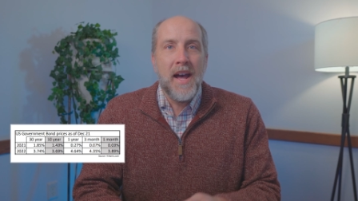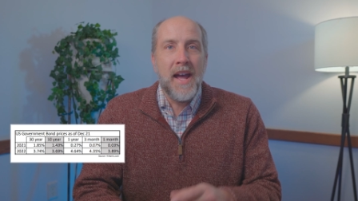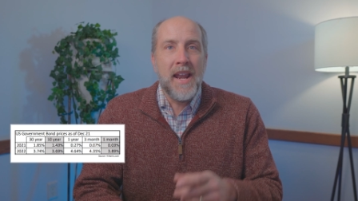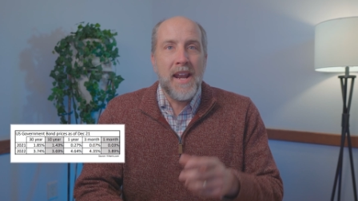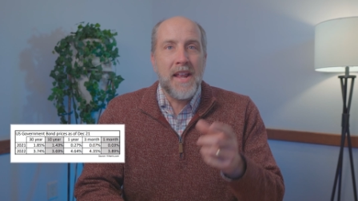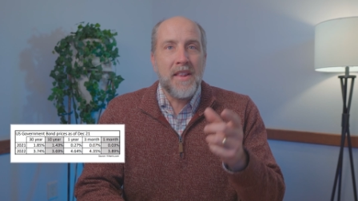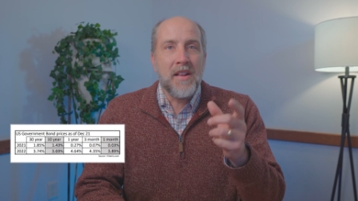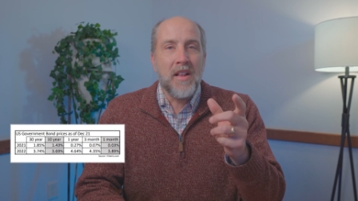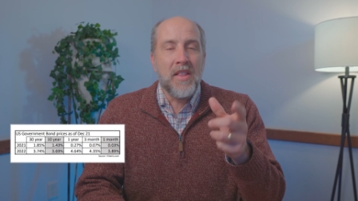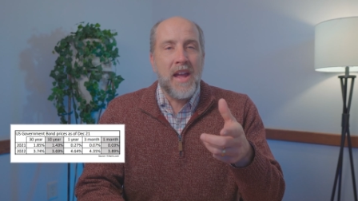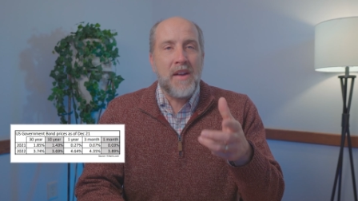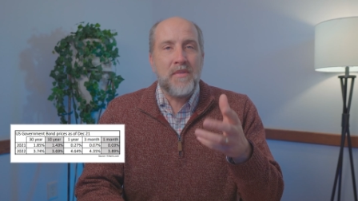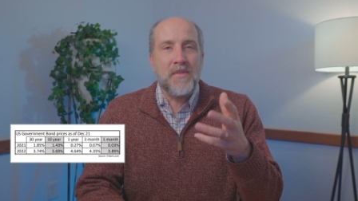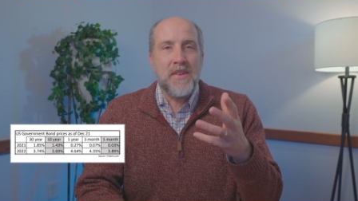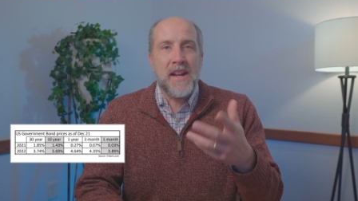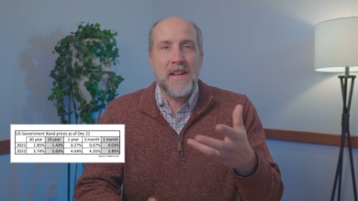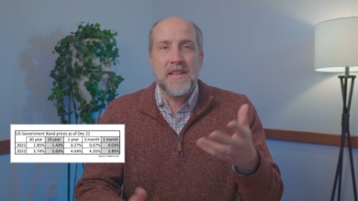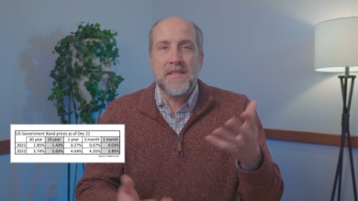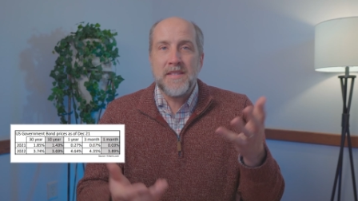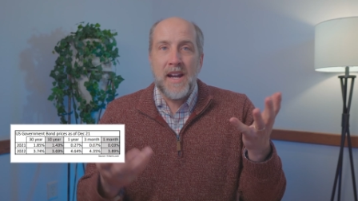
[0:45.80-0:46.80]
And on the
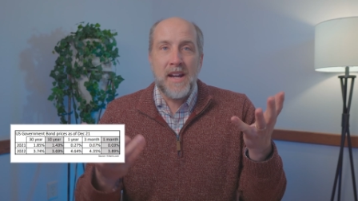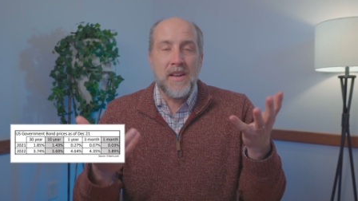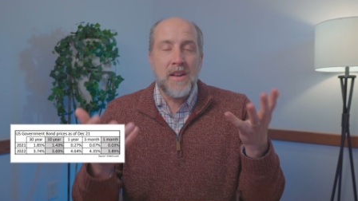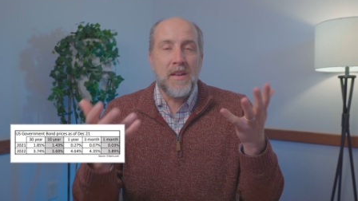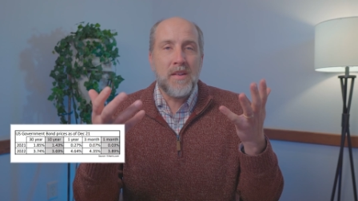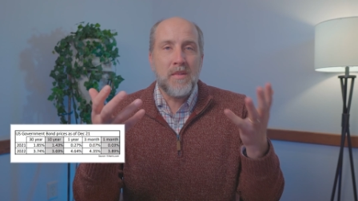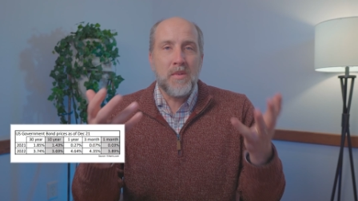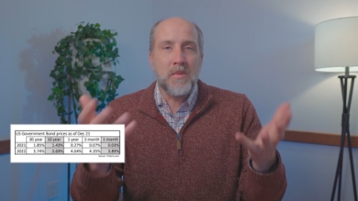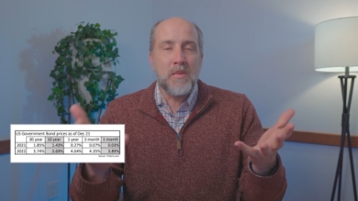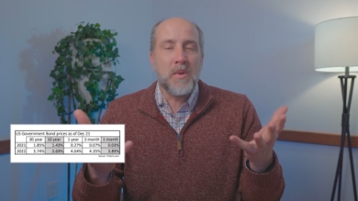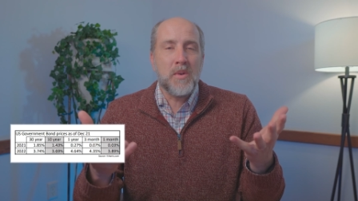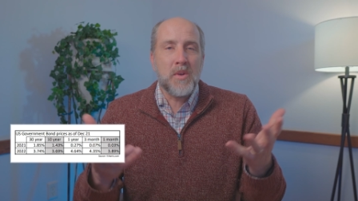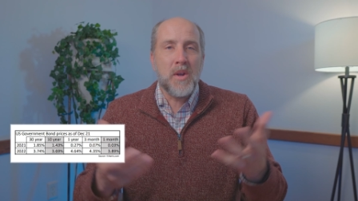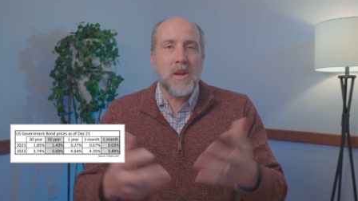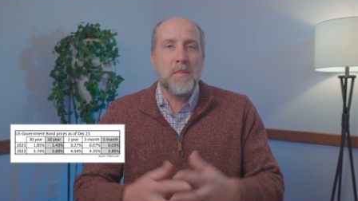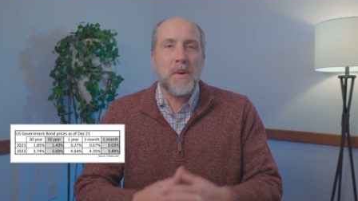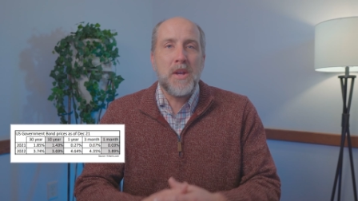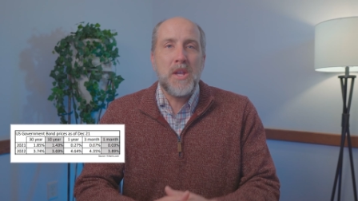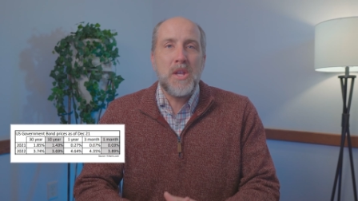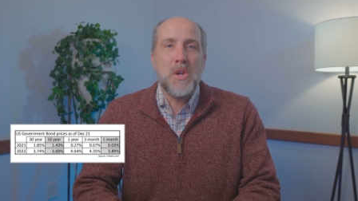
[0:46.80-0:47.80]
left-hand side, we're
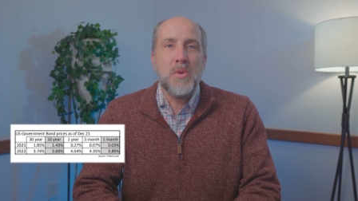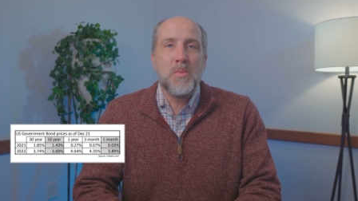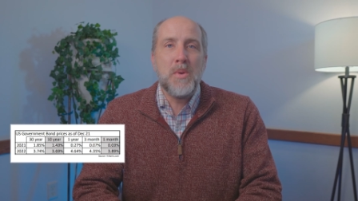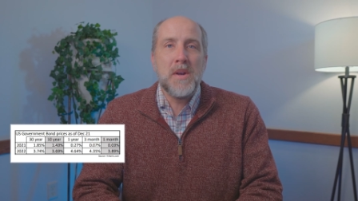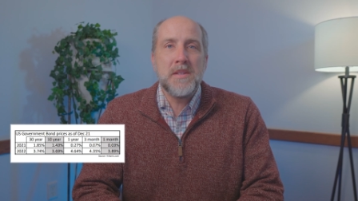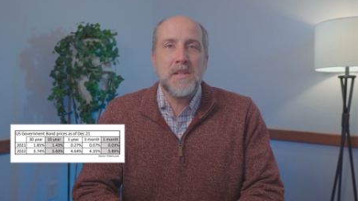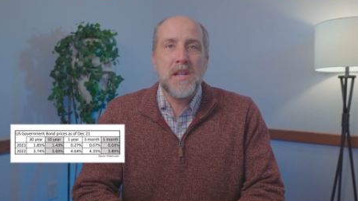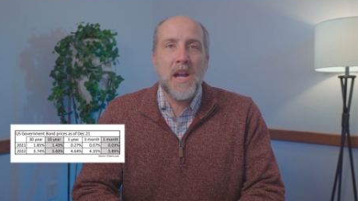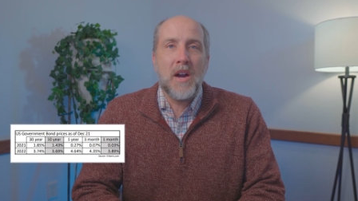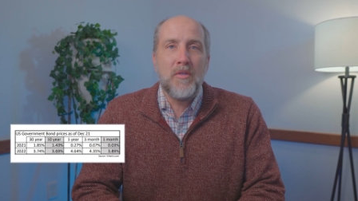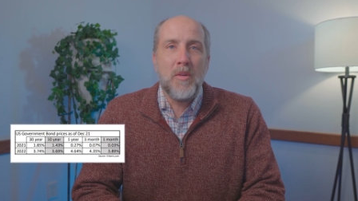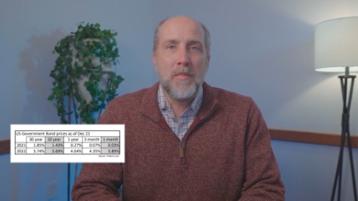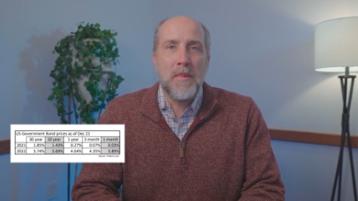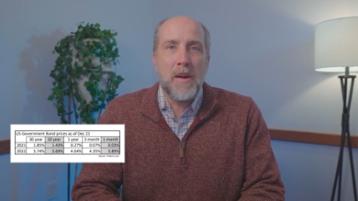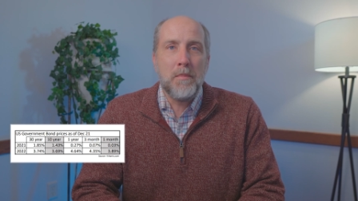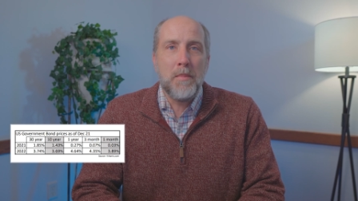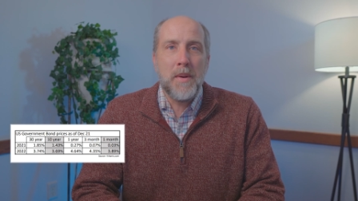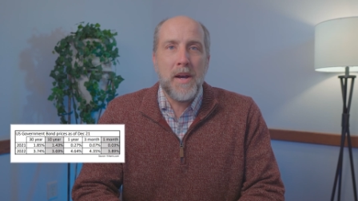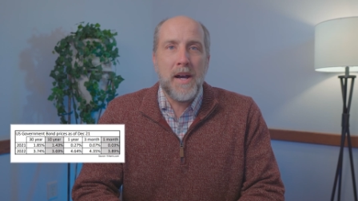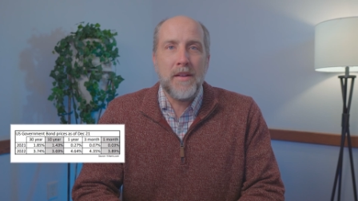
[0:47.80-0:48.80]
talking about U.S.
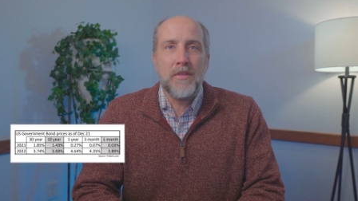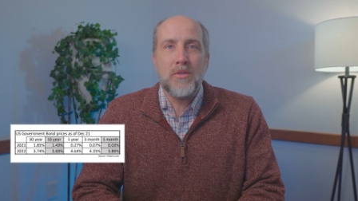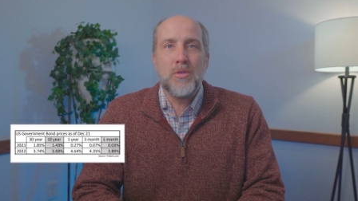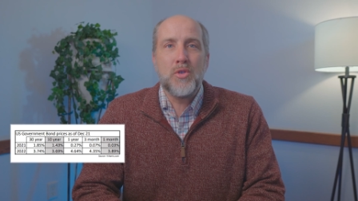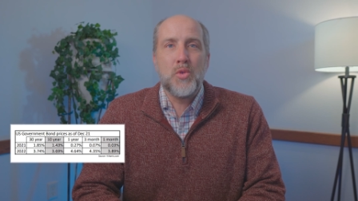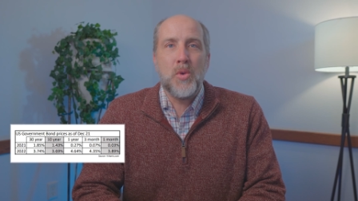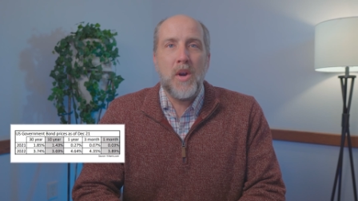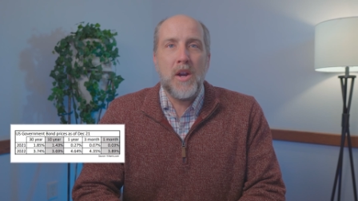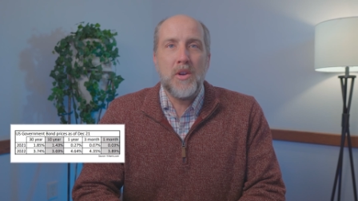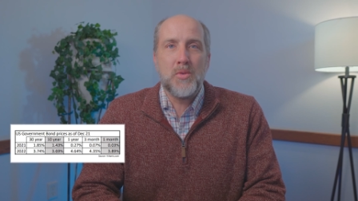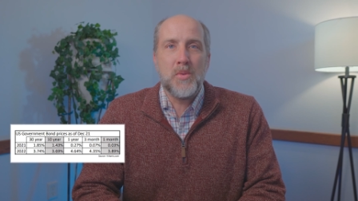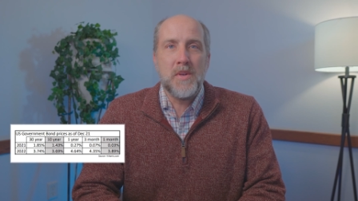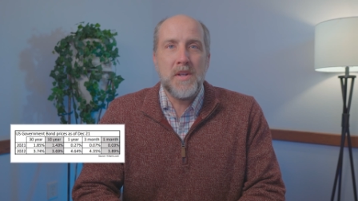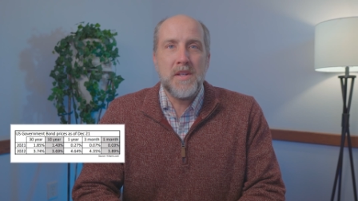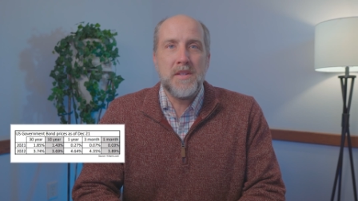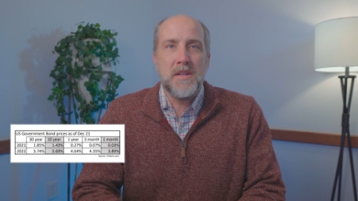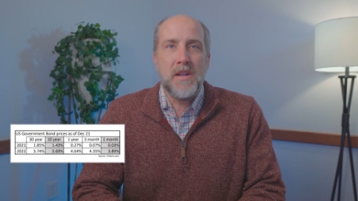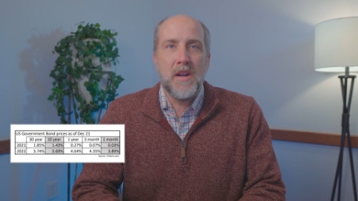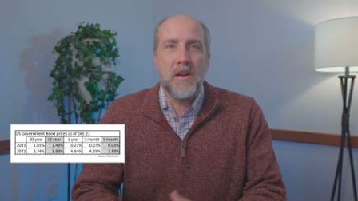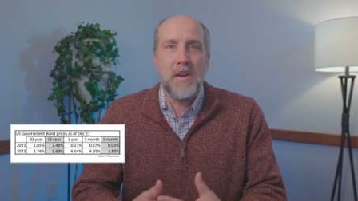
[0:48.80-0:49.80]
government bonds,
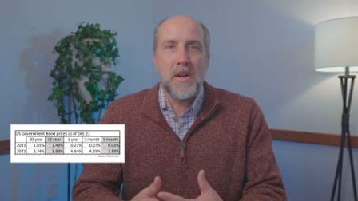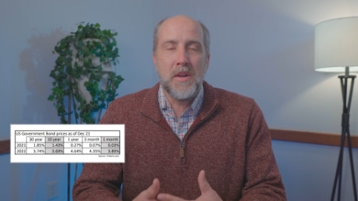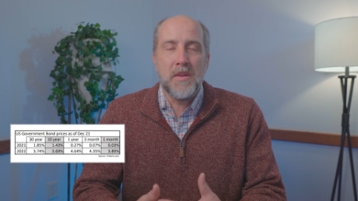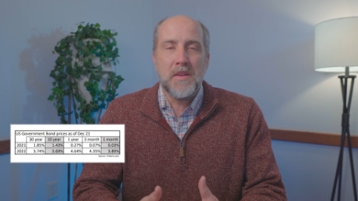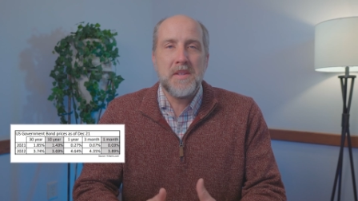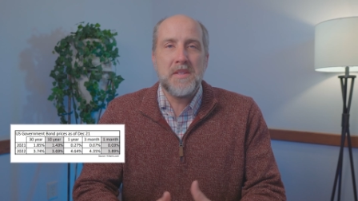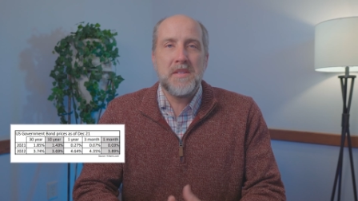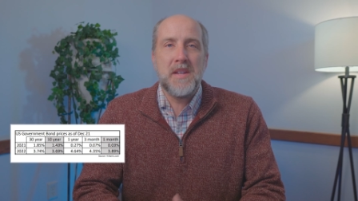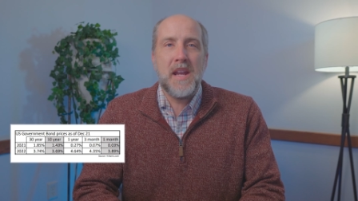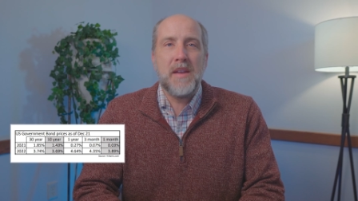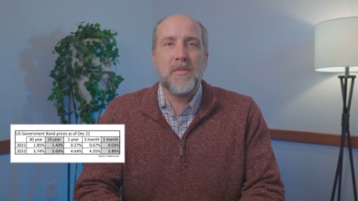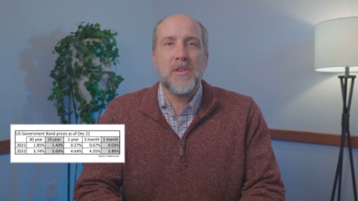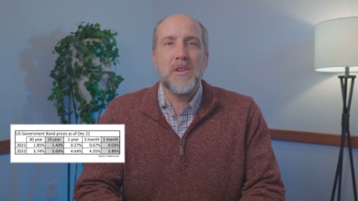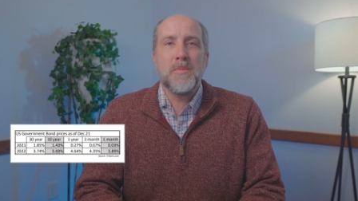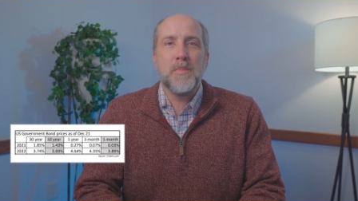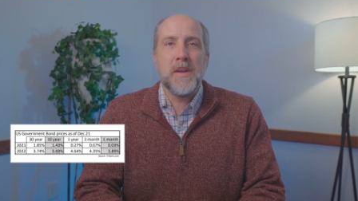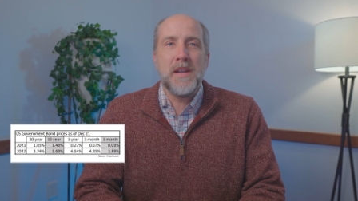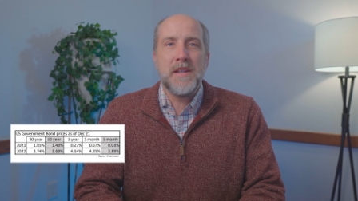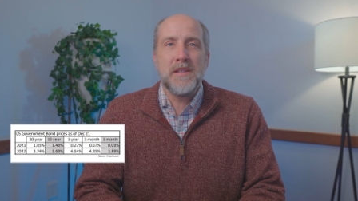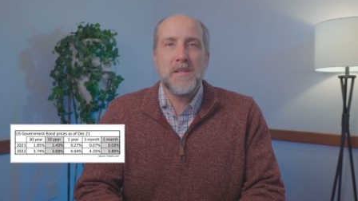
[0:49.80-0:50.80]
treasuries here, you know, the
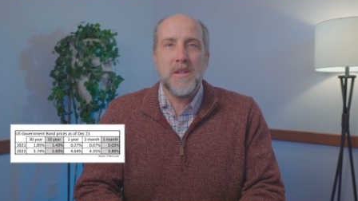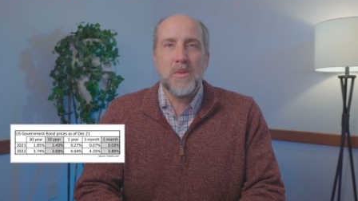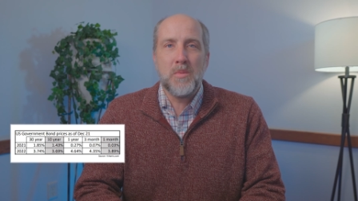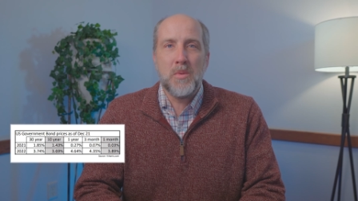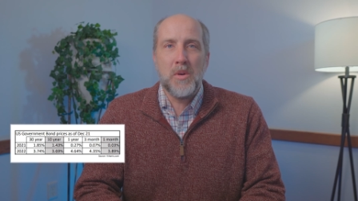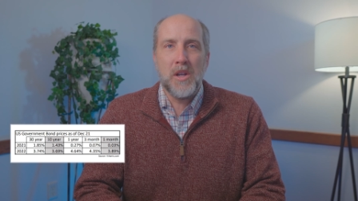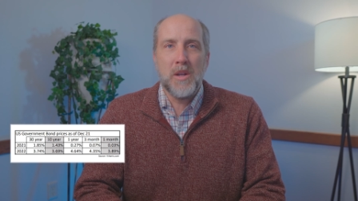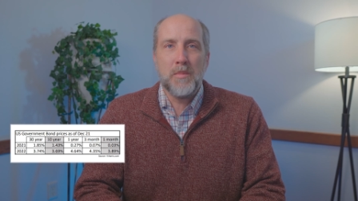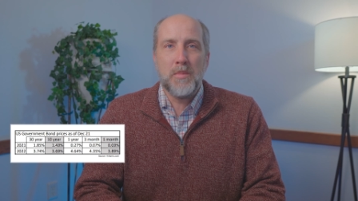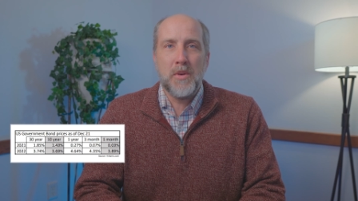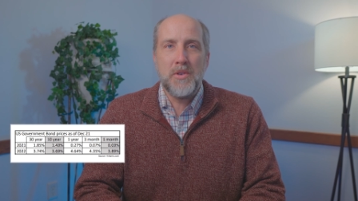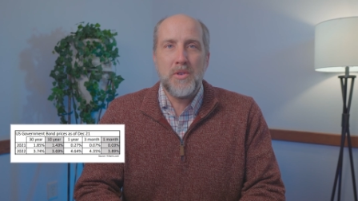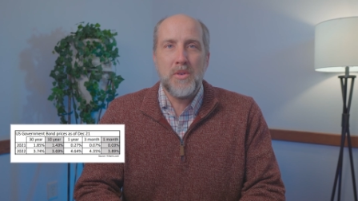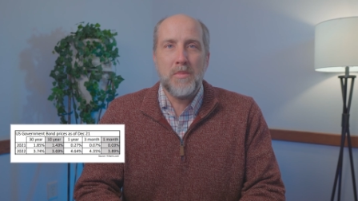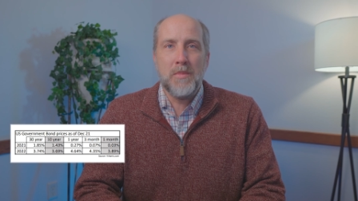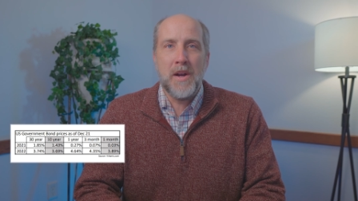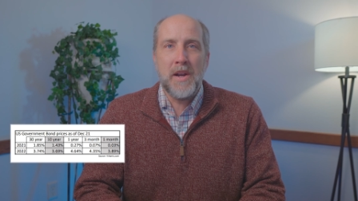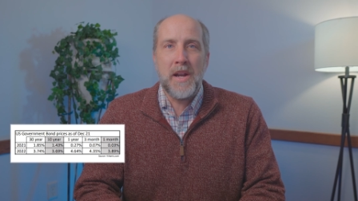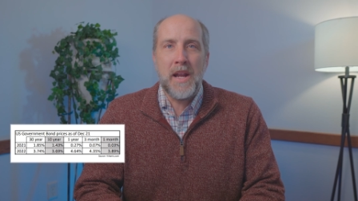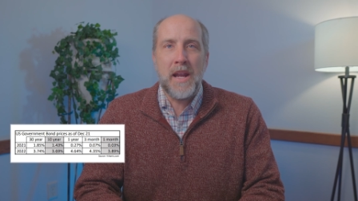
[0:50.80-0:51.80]
safest place in the world to put your
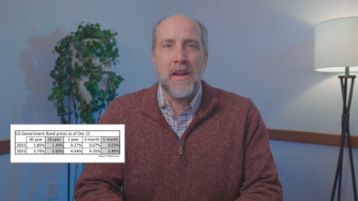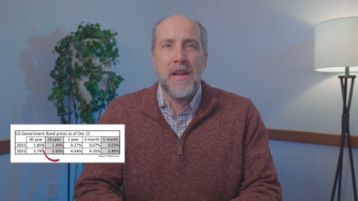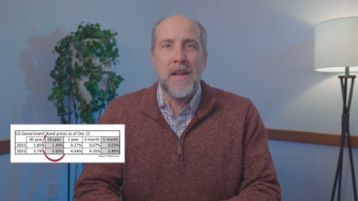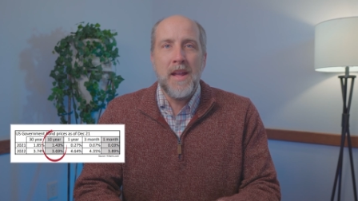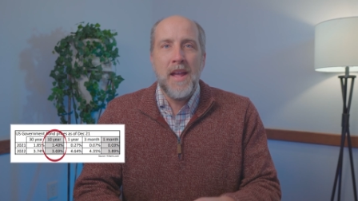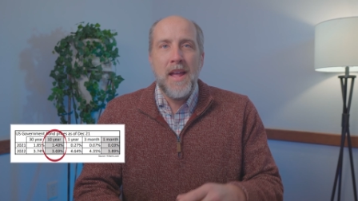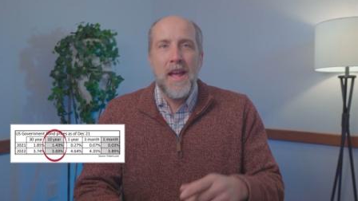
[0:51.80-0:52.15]
money.